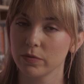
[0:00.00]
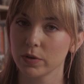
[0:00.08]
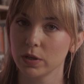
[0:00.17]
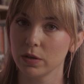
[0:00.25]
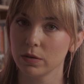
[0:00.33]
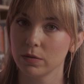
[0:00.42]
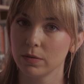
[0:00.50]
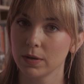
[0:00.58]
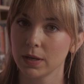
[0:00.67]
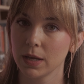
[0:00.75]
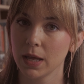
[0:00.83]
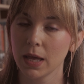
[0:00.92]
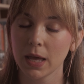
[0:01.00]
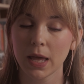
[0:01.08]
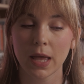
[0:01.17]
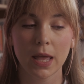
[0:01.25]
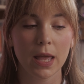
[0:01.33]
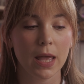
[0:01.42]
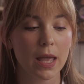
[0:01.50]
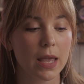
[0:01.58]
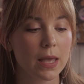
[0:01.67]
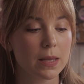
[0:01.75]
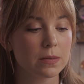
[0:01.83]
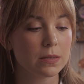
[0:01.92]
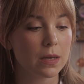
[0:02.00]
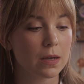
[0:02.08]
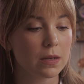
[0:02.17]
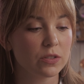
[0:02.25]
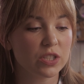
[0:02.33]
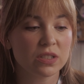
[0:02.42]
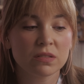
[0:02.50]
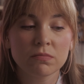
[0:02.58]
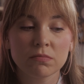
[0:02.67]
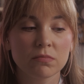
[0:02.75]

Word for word: for you. And uh, just